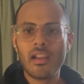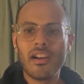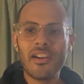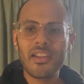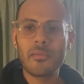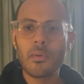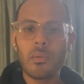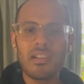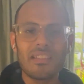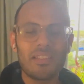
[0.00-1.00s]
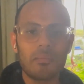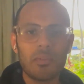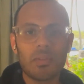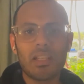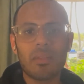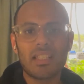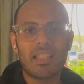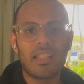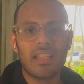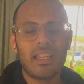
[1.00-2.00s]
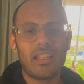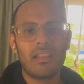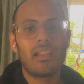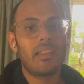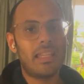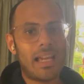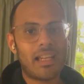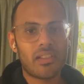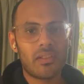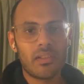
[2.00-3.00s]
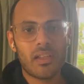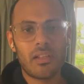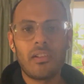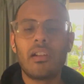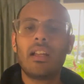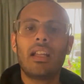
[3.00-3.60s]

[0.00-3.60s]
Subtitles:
Hi everyone, this is me Osama Gazelle again, the accent designer.